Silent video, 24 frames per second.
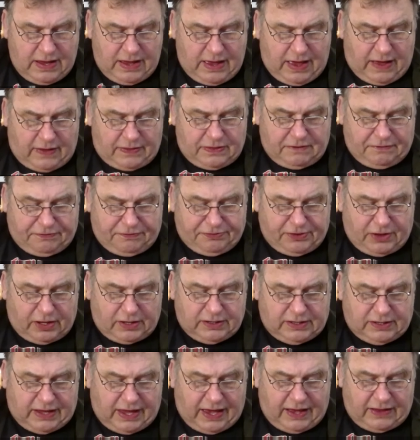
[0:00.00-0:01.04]
and the
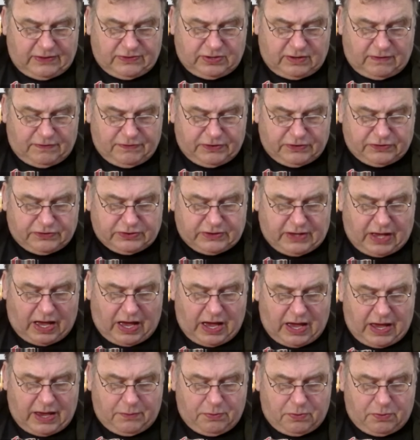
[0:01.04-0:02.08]
floodgates of the
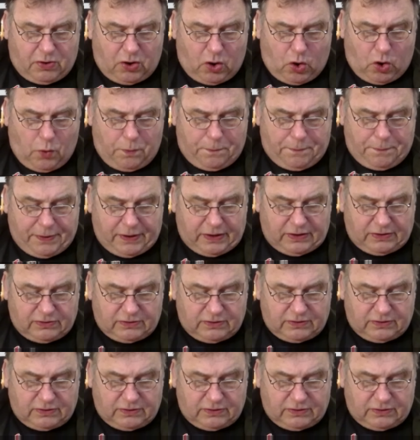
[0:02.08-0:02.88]
sky were opened.